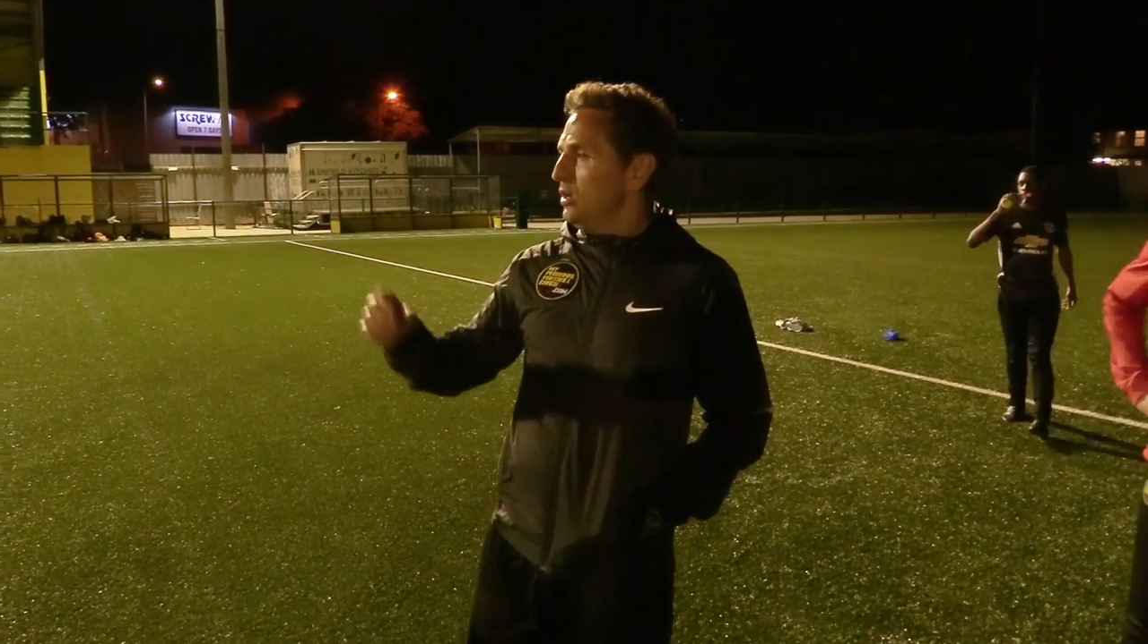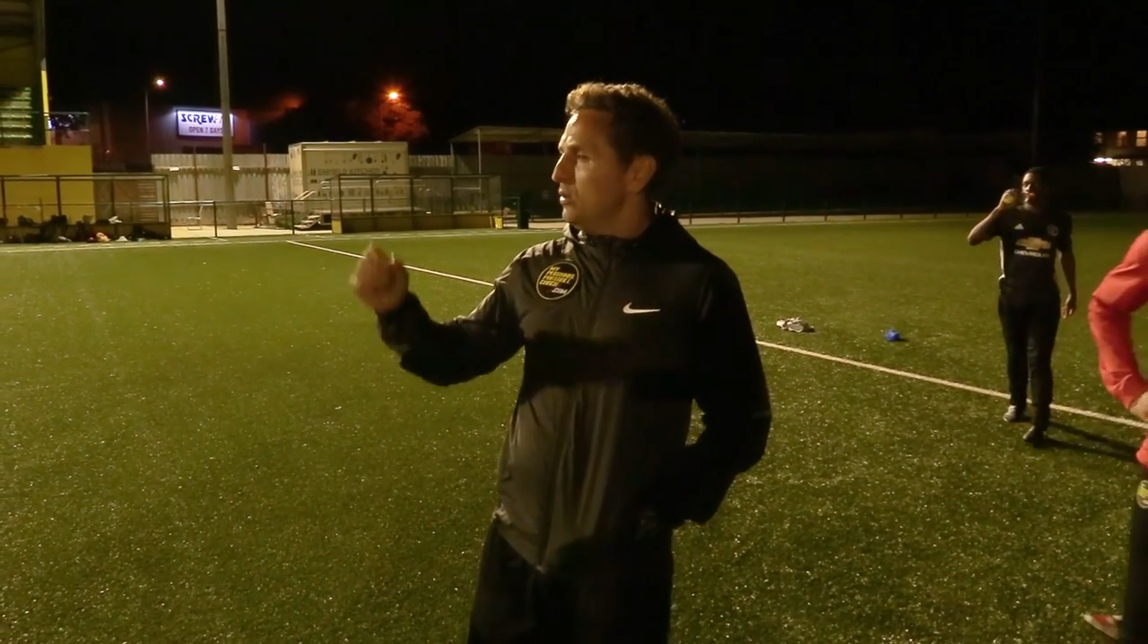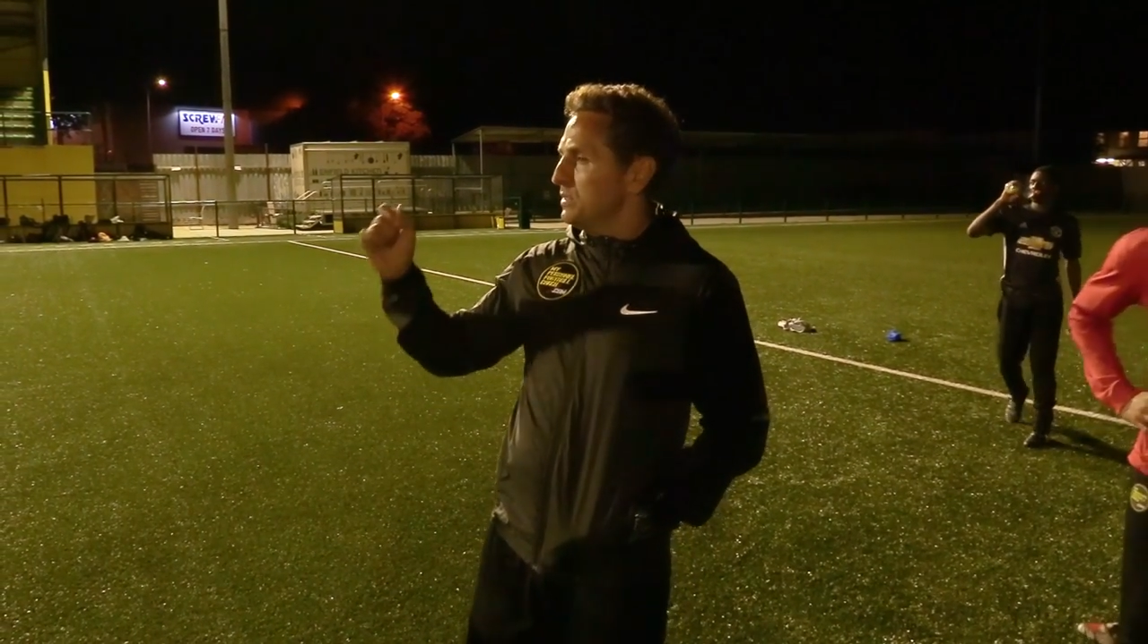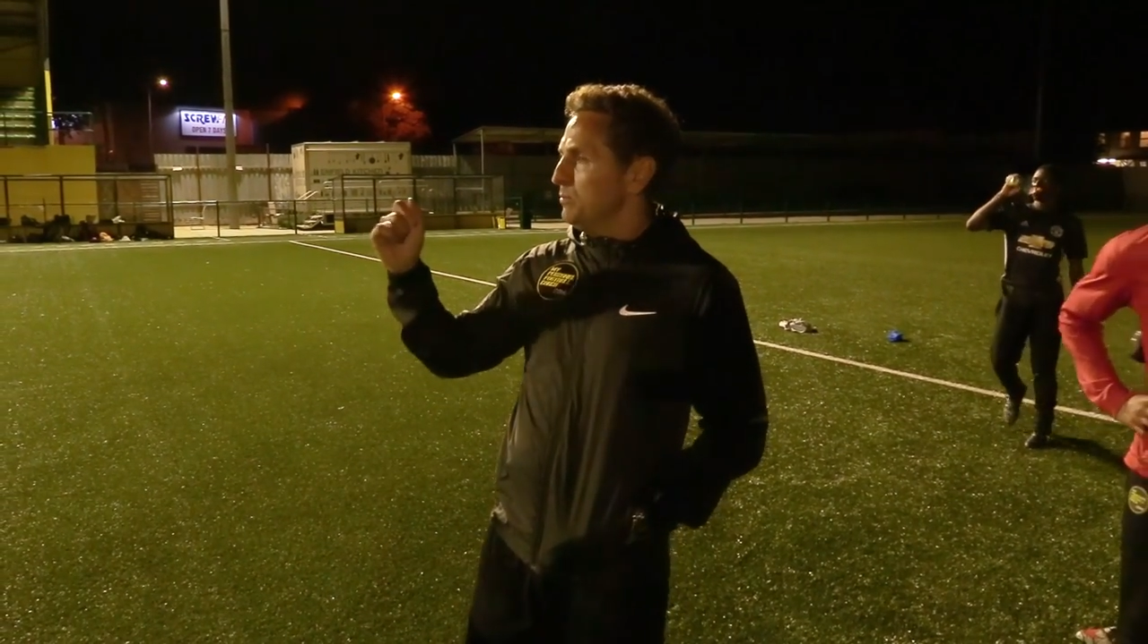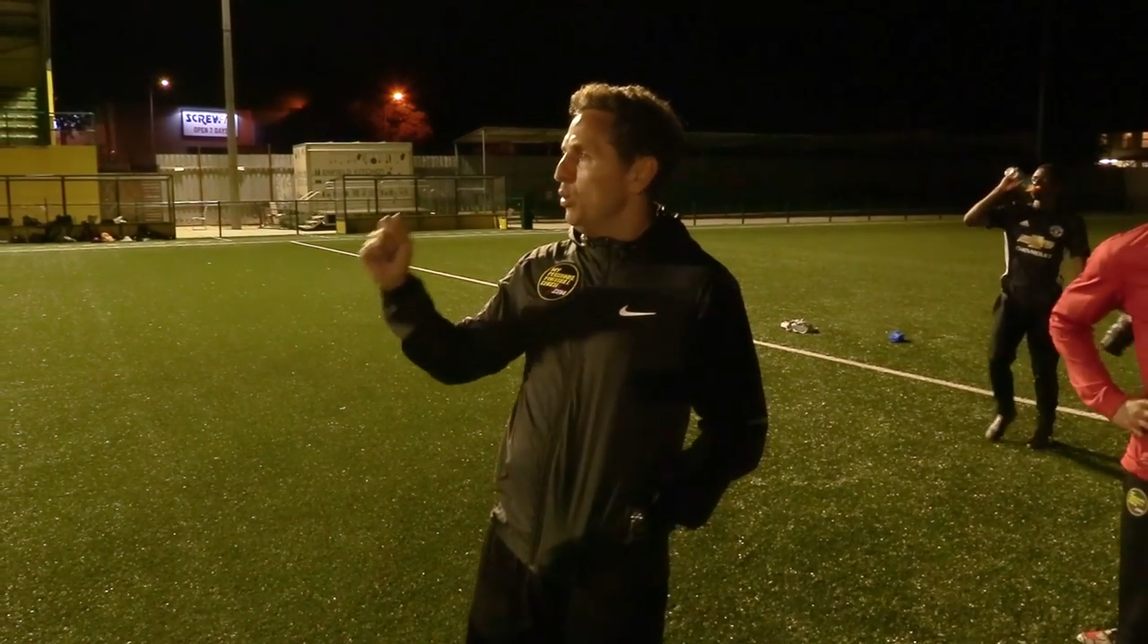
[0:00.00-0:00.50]

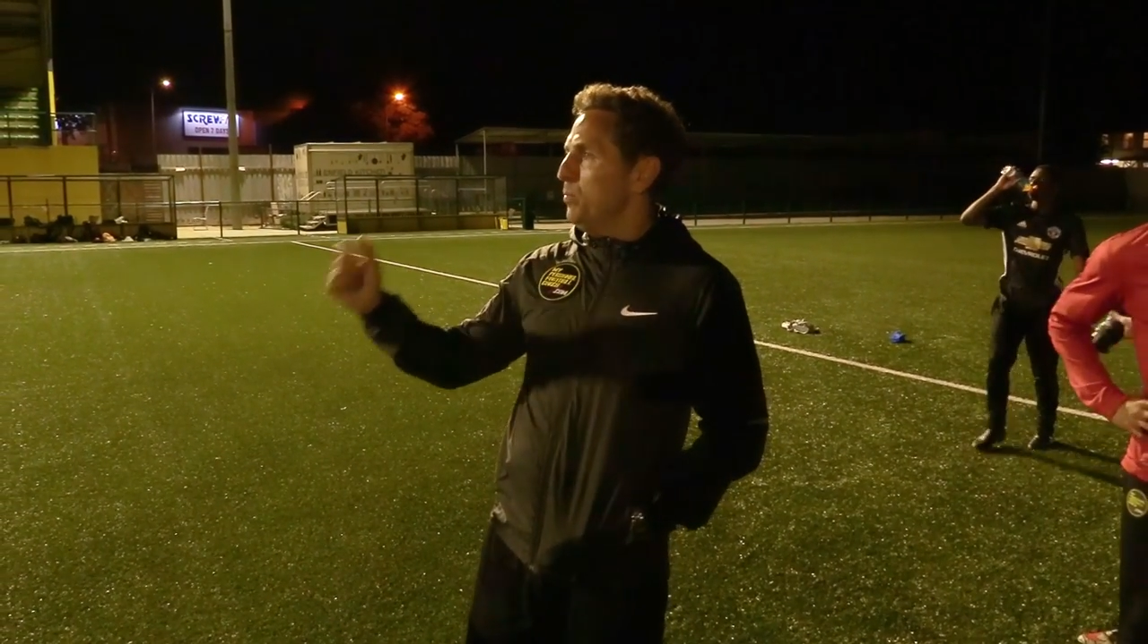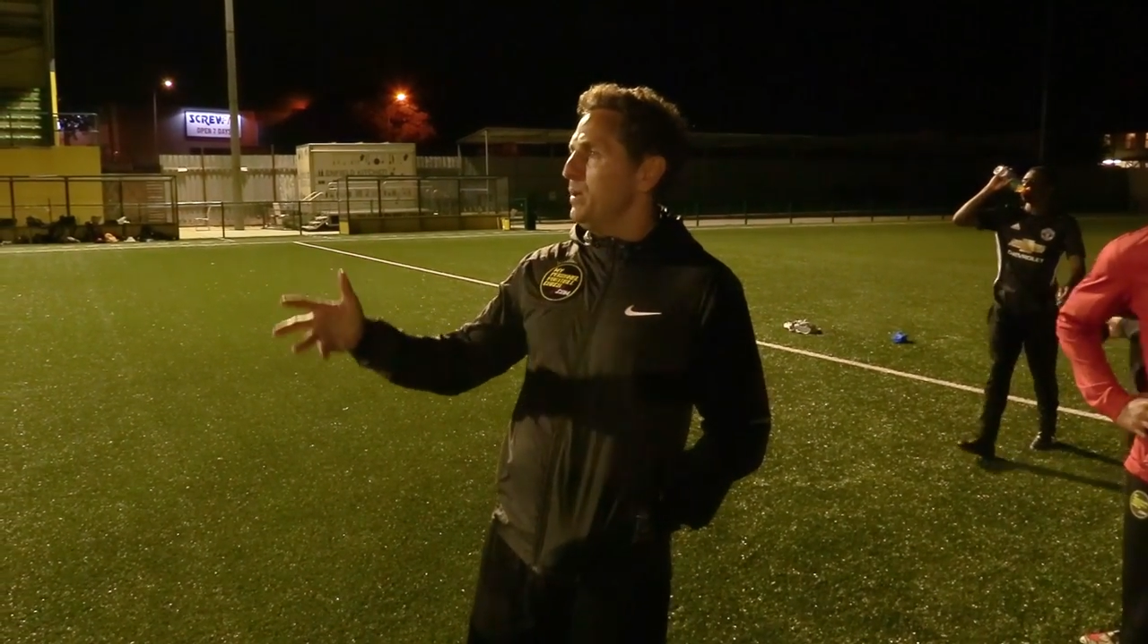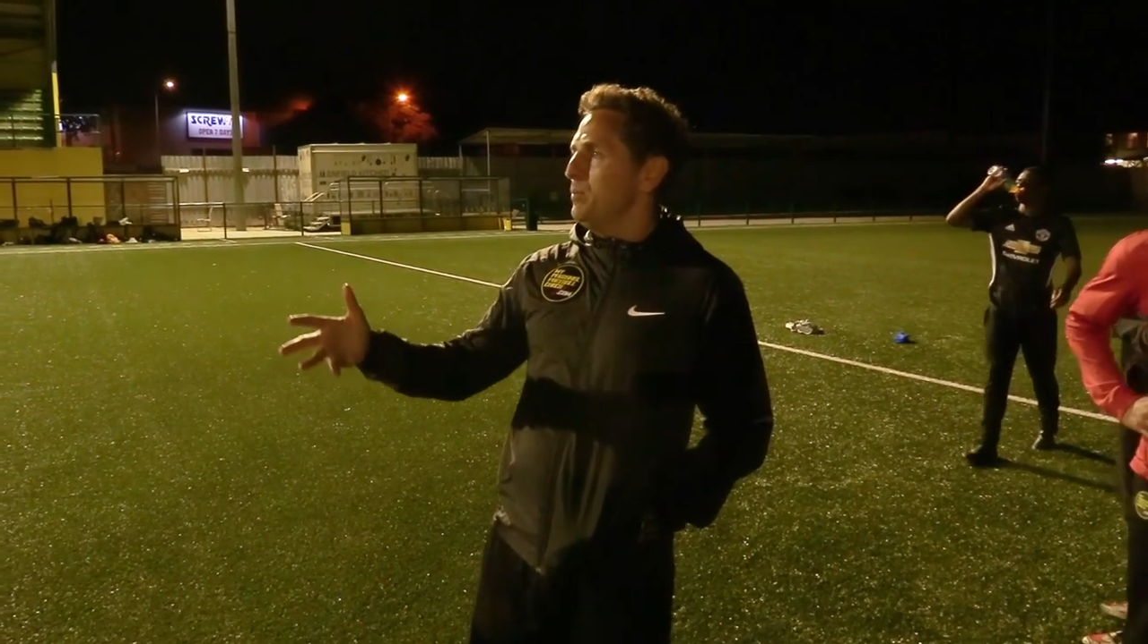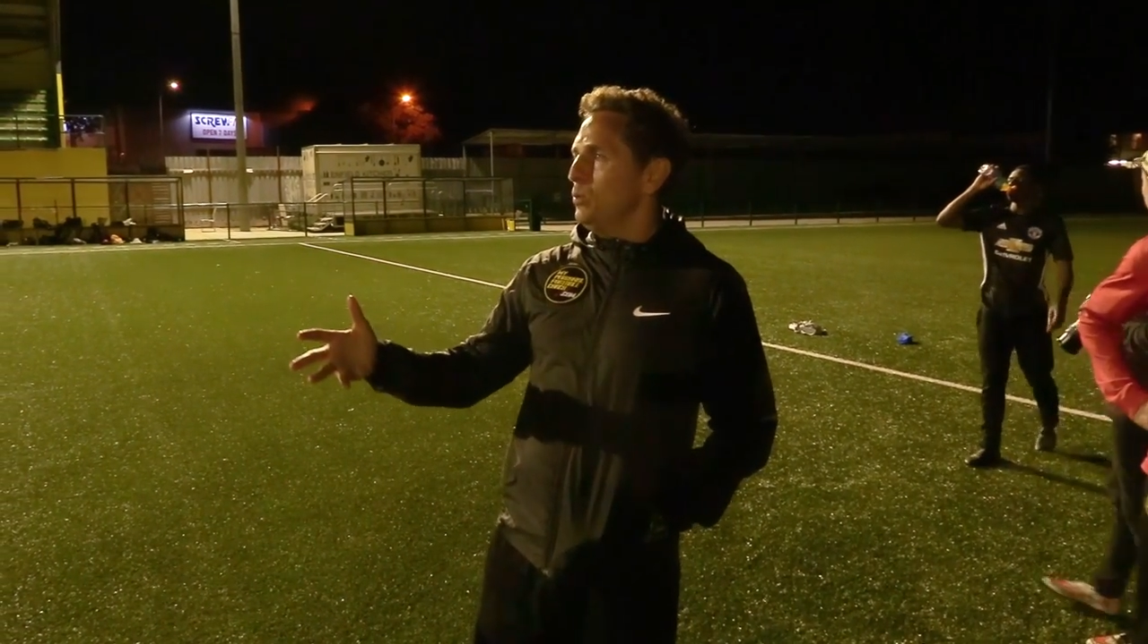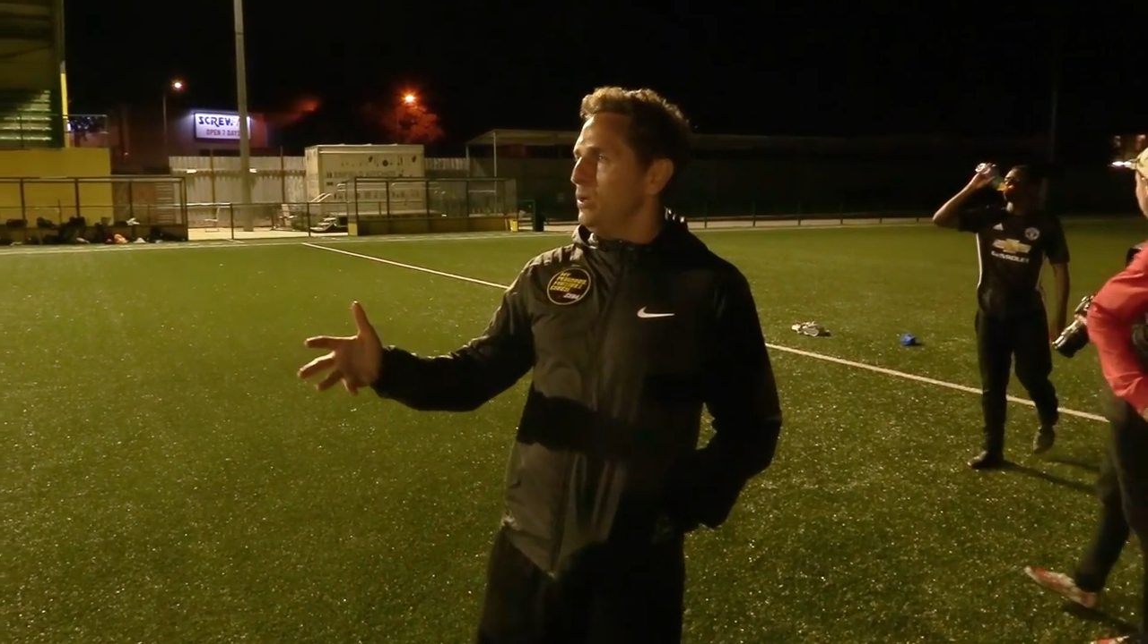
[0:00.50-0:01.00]
Obviously, more
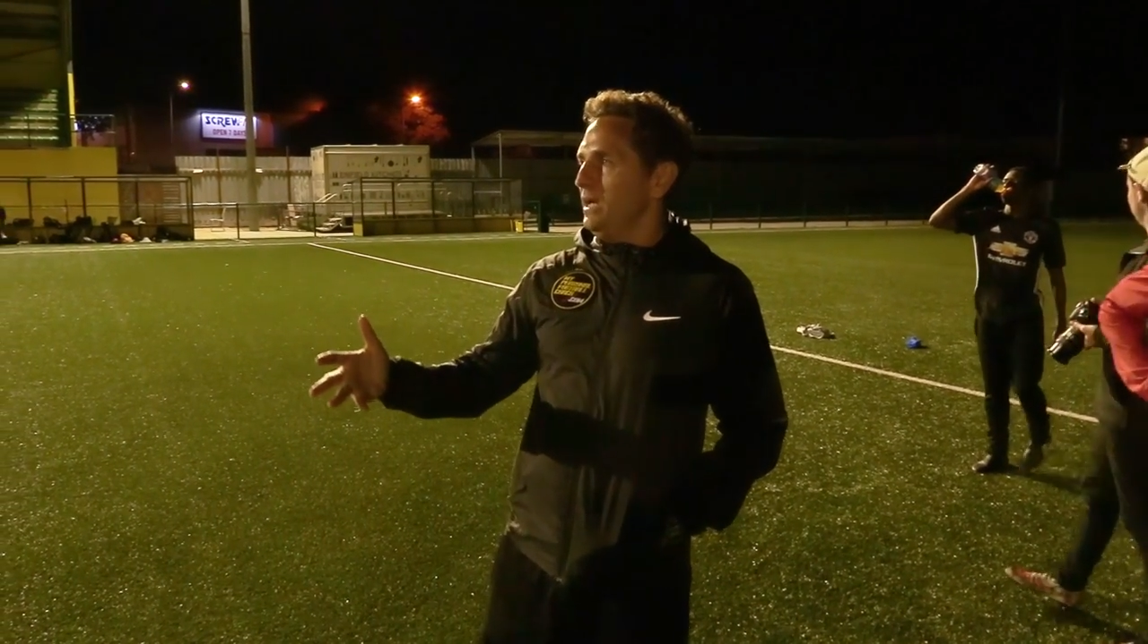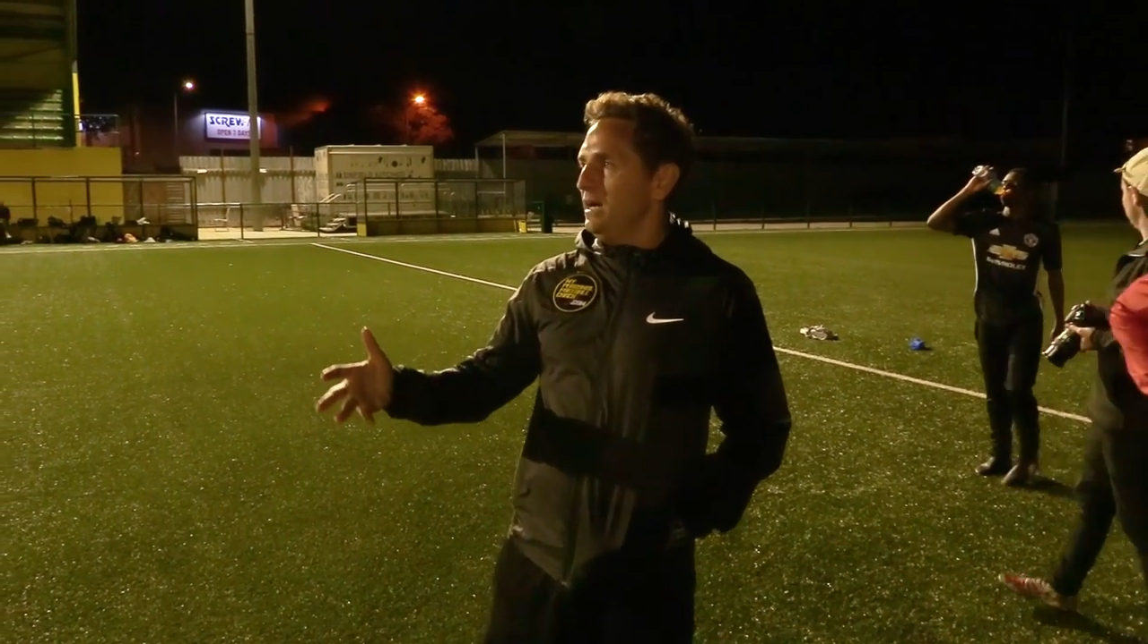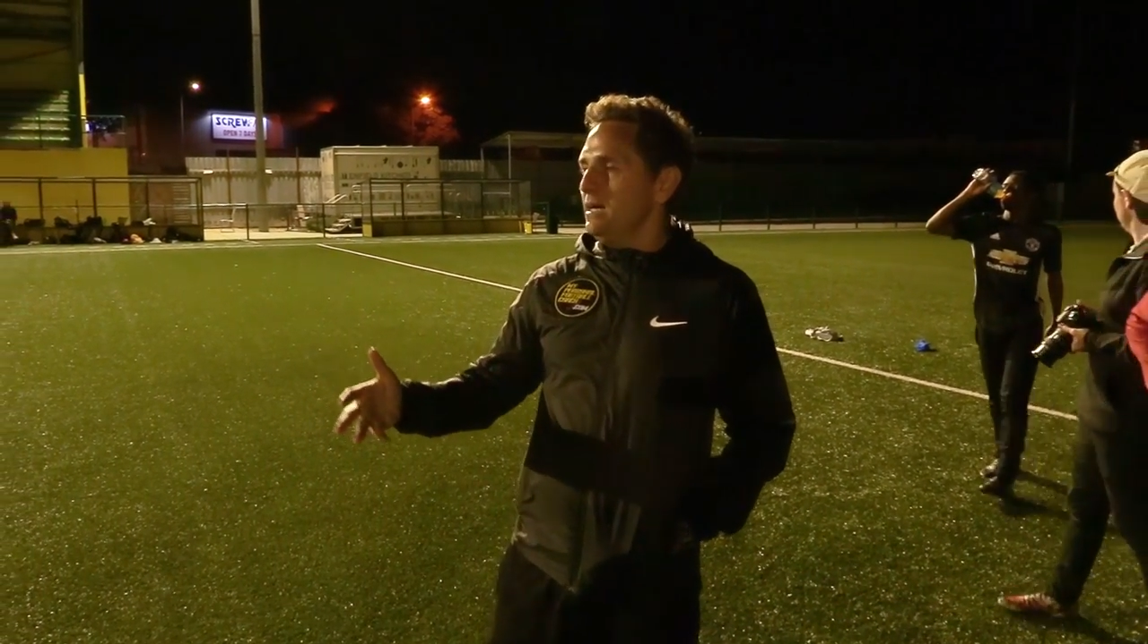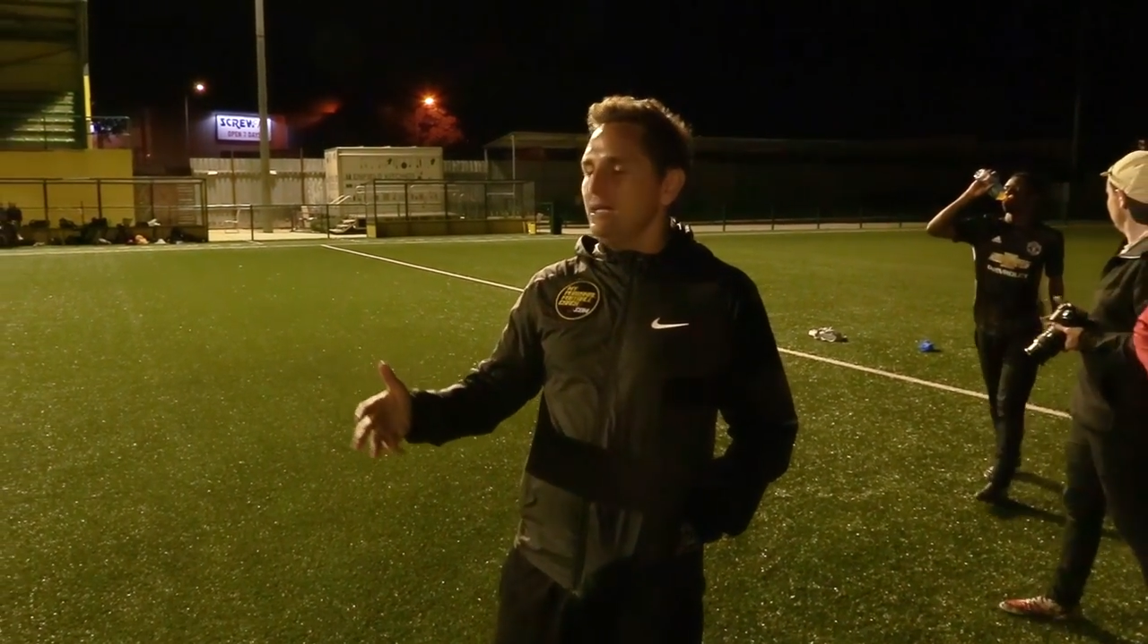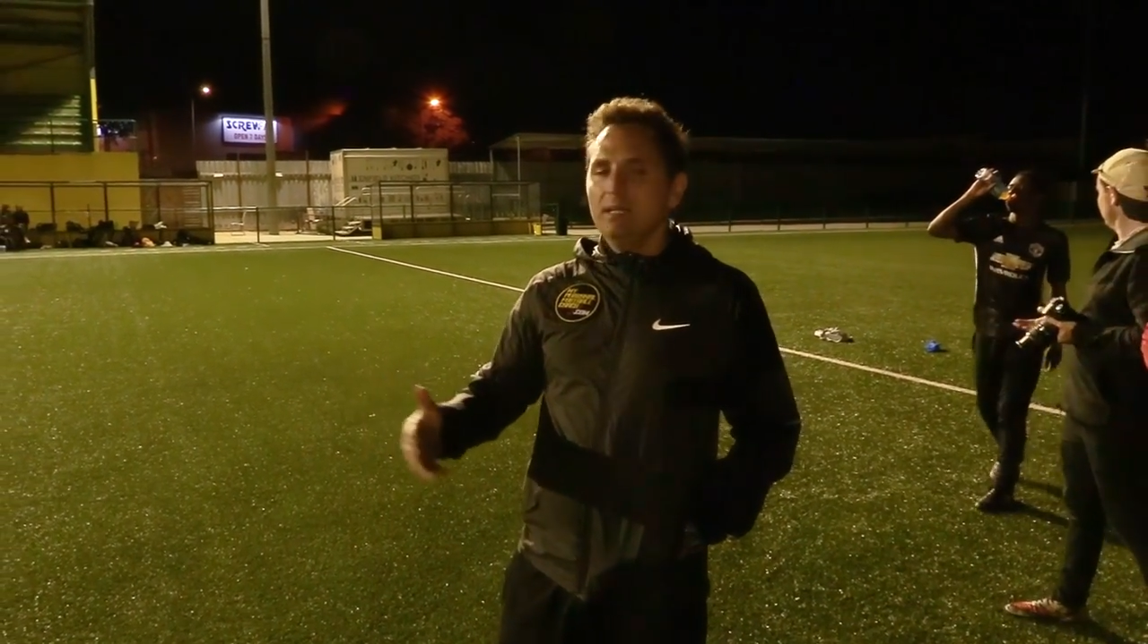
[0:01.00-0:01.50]
people here.